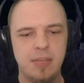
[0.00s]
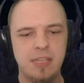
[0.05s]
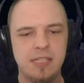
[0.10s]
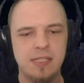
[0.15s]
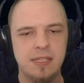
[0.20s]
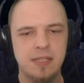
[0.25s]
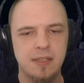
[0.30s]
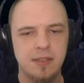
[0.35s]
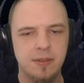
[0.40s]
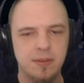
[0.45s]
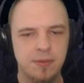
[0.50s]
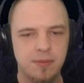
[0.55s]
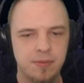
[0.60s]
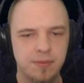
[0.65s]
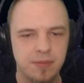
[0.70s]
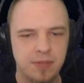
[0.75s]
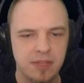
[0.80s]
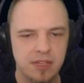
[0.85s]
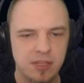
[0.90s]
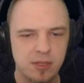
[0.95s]
Damn it.
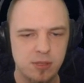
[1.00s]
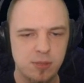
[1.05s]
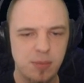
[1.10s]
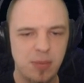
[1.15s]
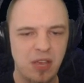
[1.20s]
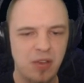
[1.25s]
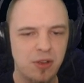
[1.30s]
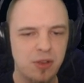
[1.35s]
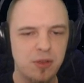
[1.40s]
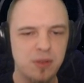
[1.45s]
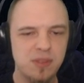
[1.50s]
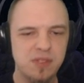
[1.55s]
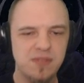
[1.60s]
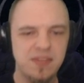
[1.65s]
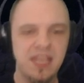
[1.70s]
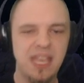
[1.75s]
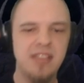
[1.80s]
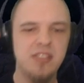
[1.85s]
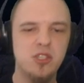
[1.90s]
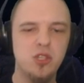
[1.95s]
There's
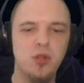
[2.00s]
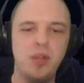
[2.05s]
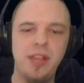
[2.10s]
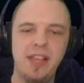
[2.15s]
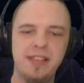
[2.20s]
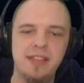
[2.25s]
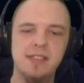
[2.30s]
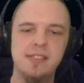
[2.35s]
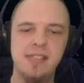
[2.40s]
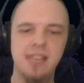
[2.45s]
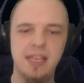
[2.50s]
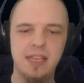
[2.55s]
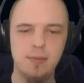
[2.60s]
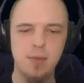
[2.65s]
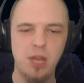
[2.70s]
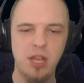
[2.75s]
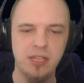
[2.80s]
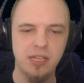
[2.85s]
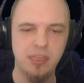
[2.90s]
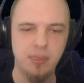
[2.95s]
miracles of nature like the
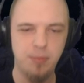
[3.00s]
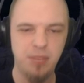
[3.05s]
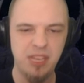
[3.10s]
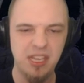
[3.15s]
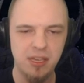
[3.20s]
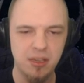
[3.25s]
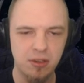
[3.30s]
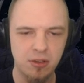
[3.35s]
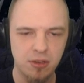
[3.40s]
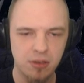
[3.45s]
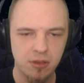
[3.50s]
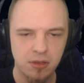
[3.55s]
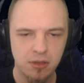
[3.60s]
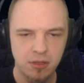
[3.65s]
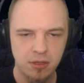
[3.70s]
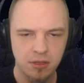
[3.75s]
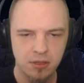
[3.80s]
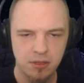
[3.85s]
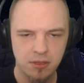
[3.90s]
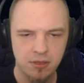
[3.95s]
San Monica
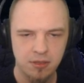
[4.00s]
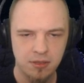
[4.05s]
Pier.